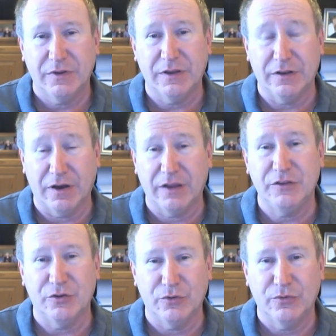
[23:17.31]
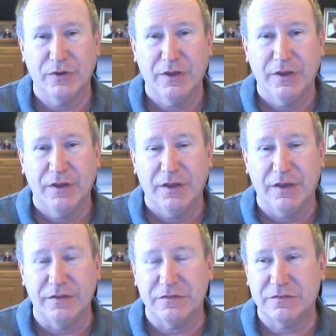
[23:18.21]
and not you.
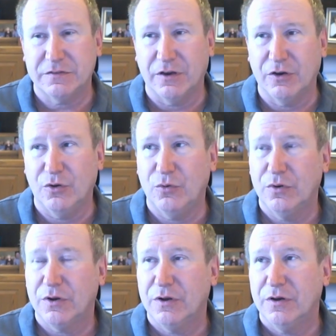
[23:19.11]
And so,